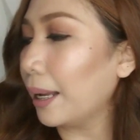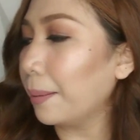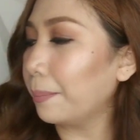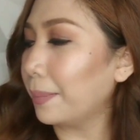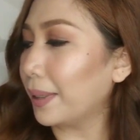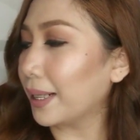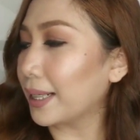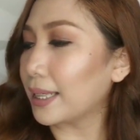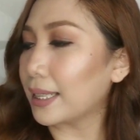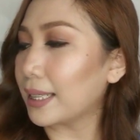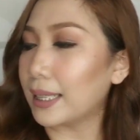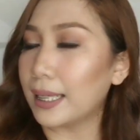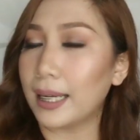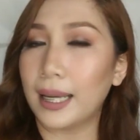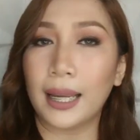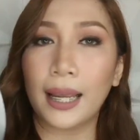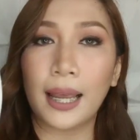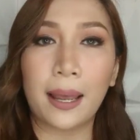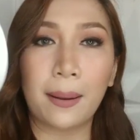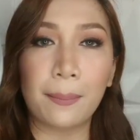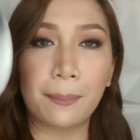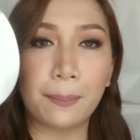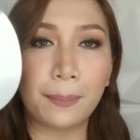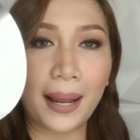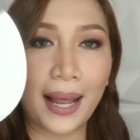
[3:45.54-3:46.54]
A
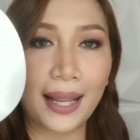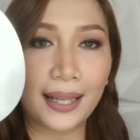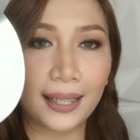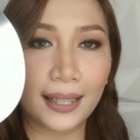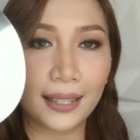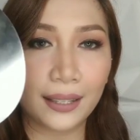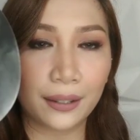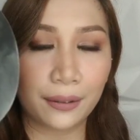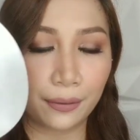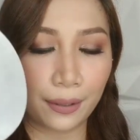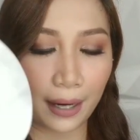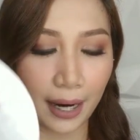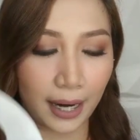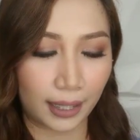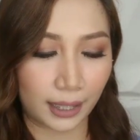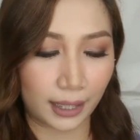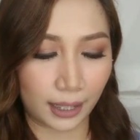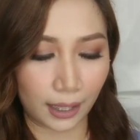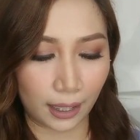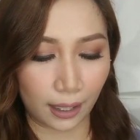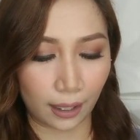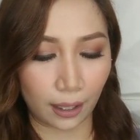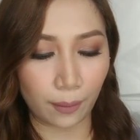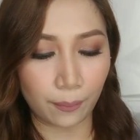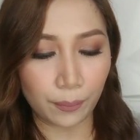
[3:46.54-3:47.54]
mixing palette
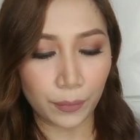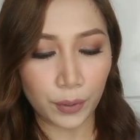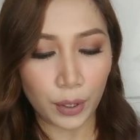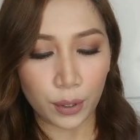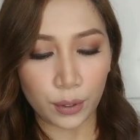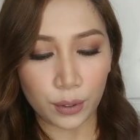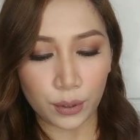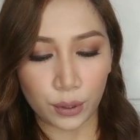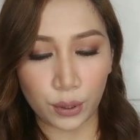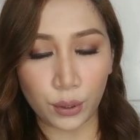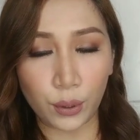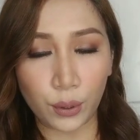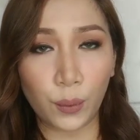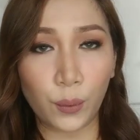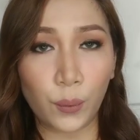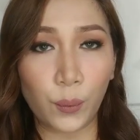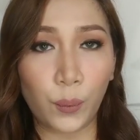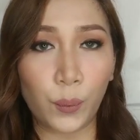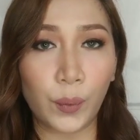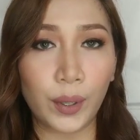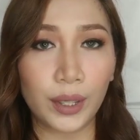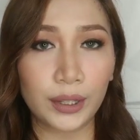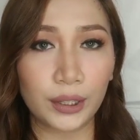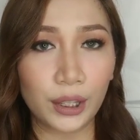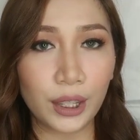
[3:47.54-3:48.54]
right here.
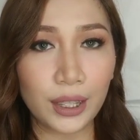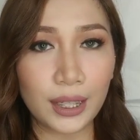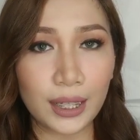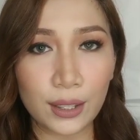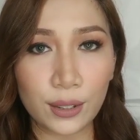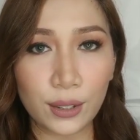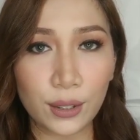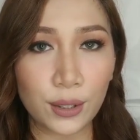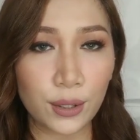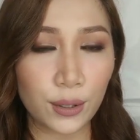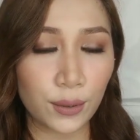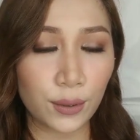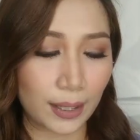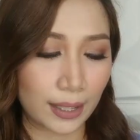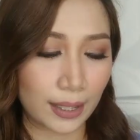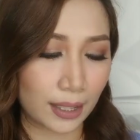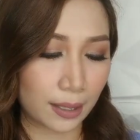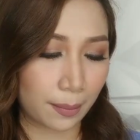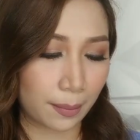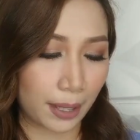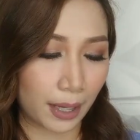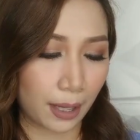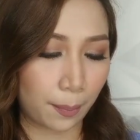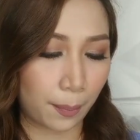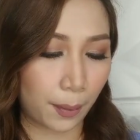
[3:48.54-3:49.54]
So what you need to do
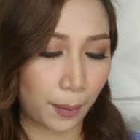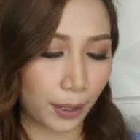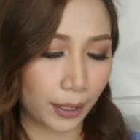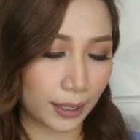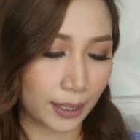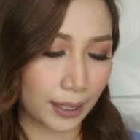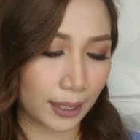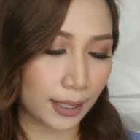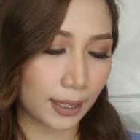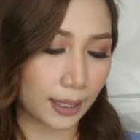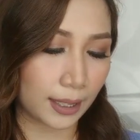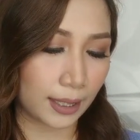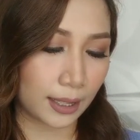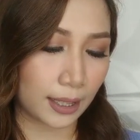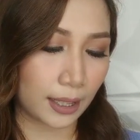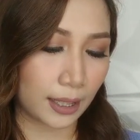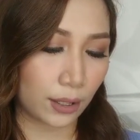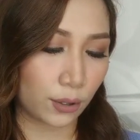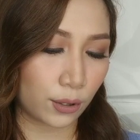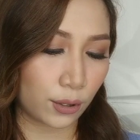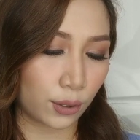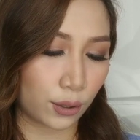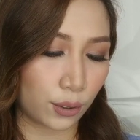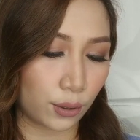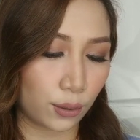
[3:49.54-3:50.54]
as a makeup artist
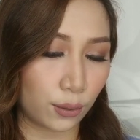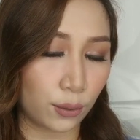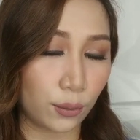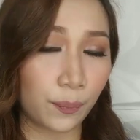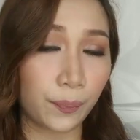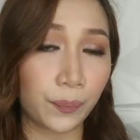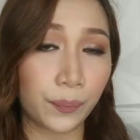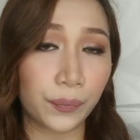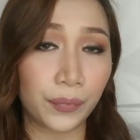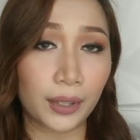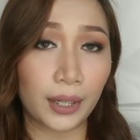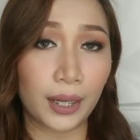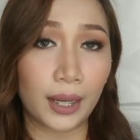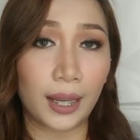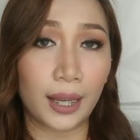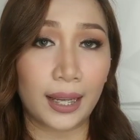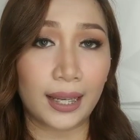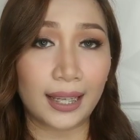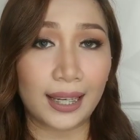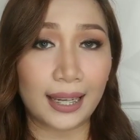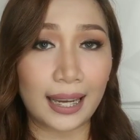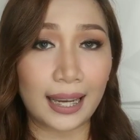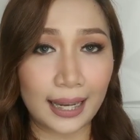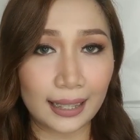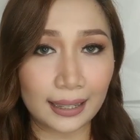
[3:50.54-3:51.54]
is to
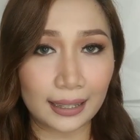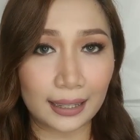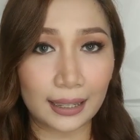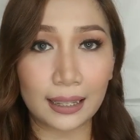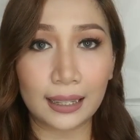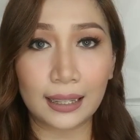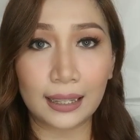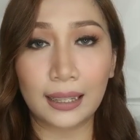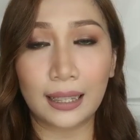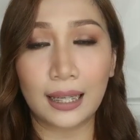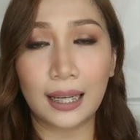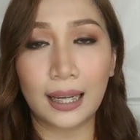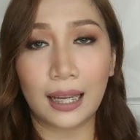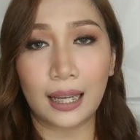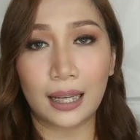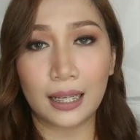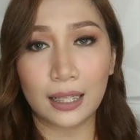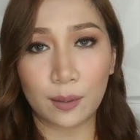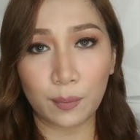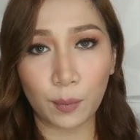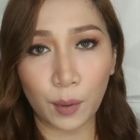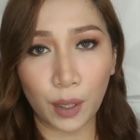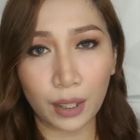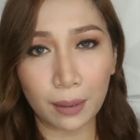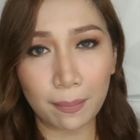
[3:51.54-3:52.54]
get
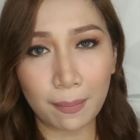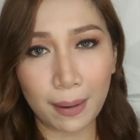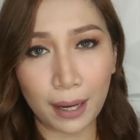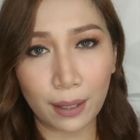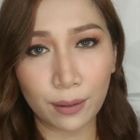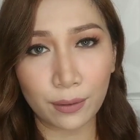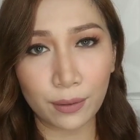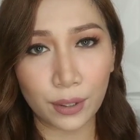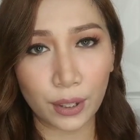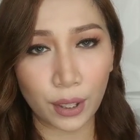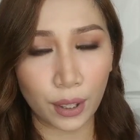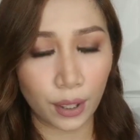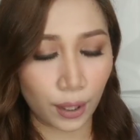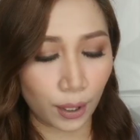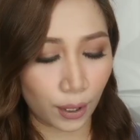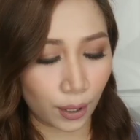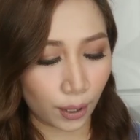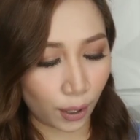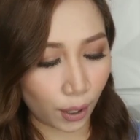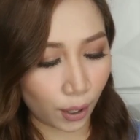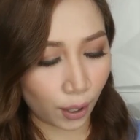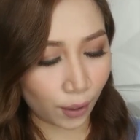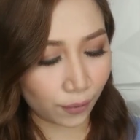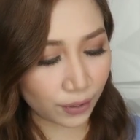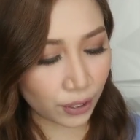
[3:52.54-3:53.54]
a small amount
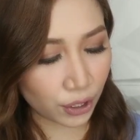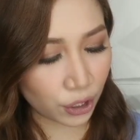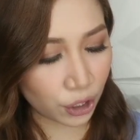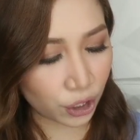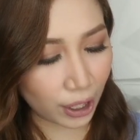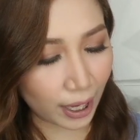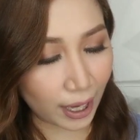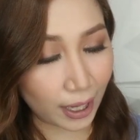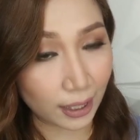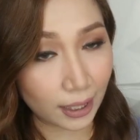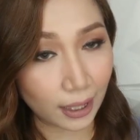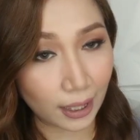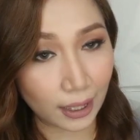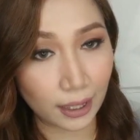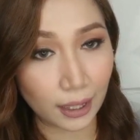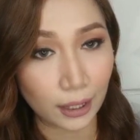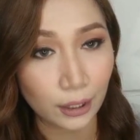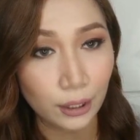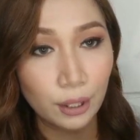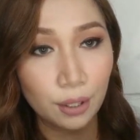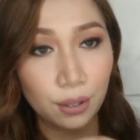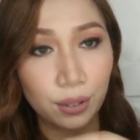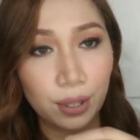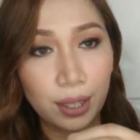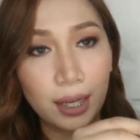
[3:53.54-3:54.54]
of the shade
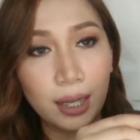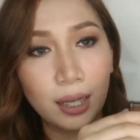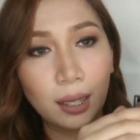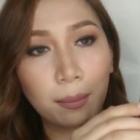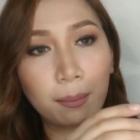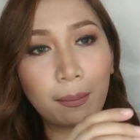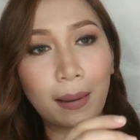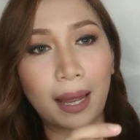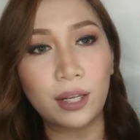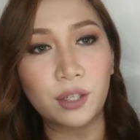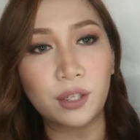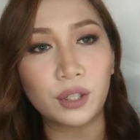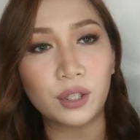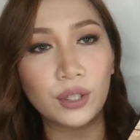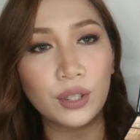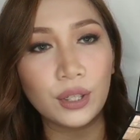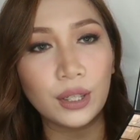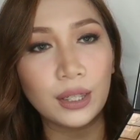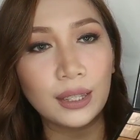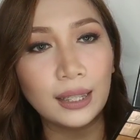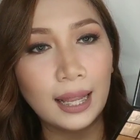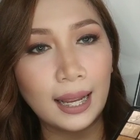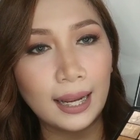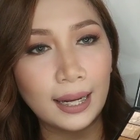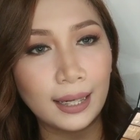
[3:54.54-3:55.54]
that you think matches
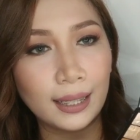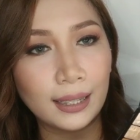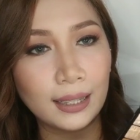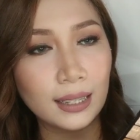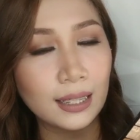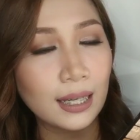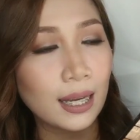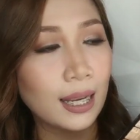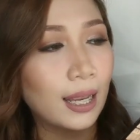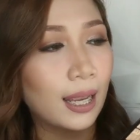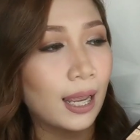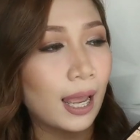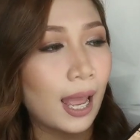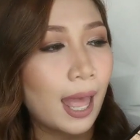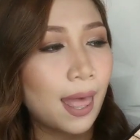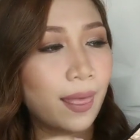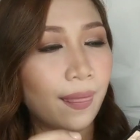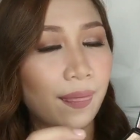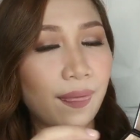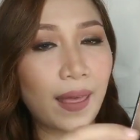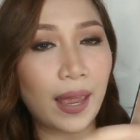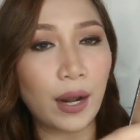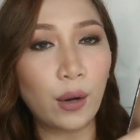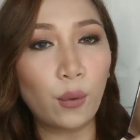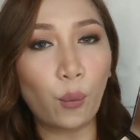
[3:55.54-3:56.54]
the client,
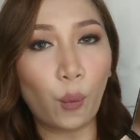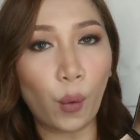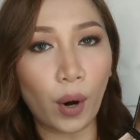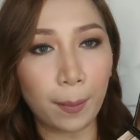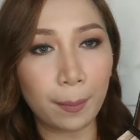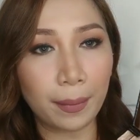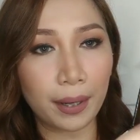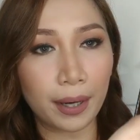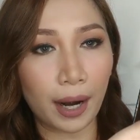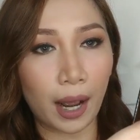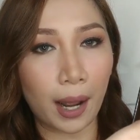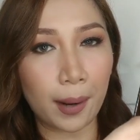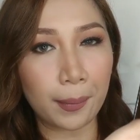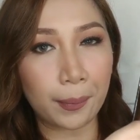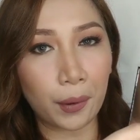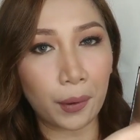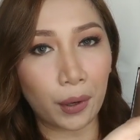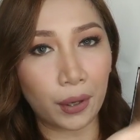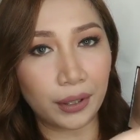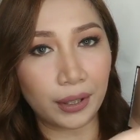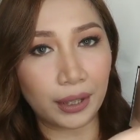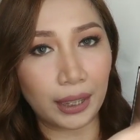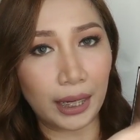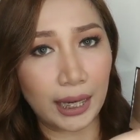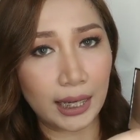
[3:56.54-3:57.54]
and then warm it up
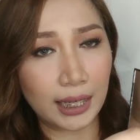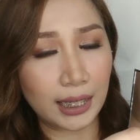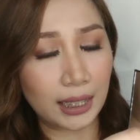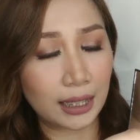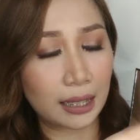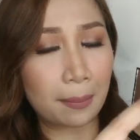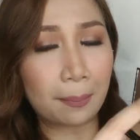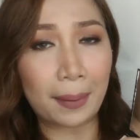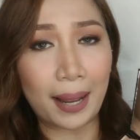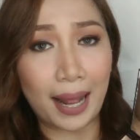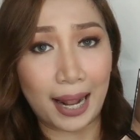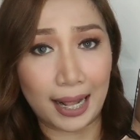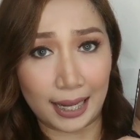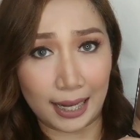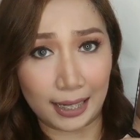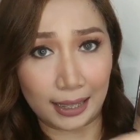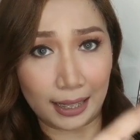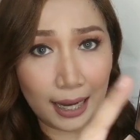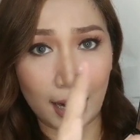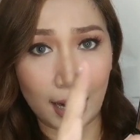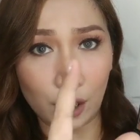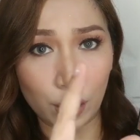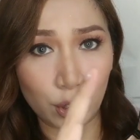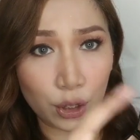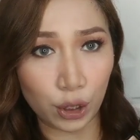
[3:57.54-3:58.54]
on this
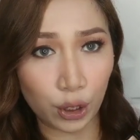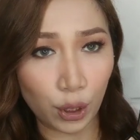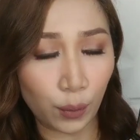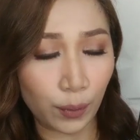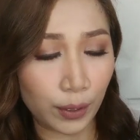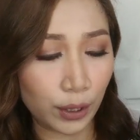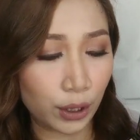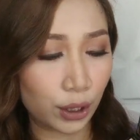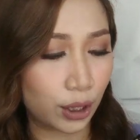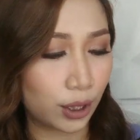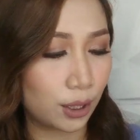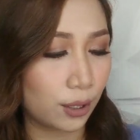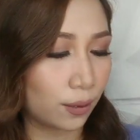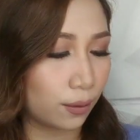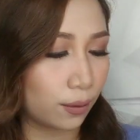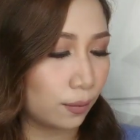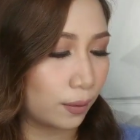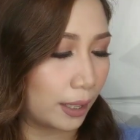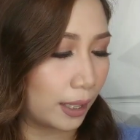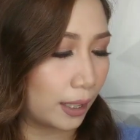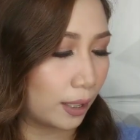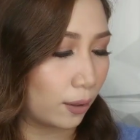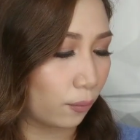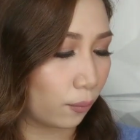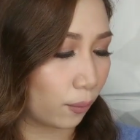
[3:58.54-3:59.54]
palette. I'll show it to
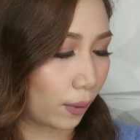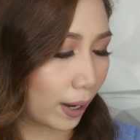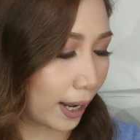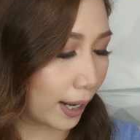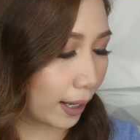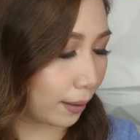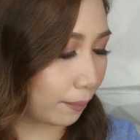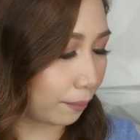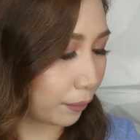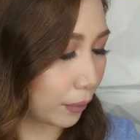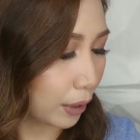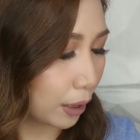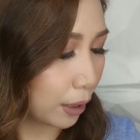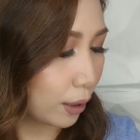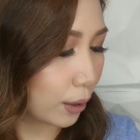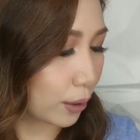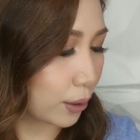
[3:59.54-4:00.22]
you in a while.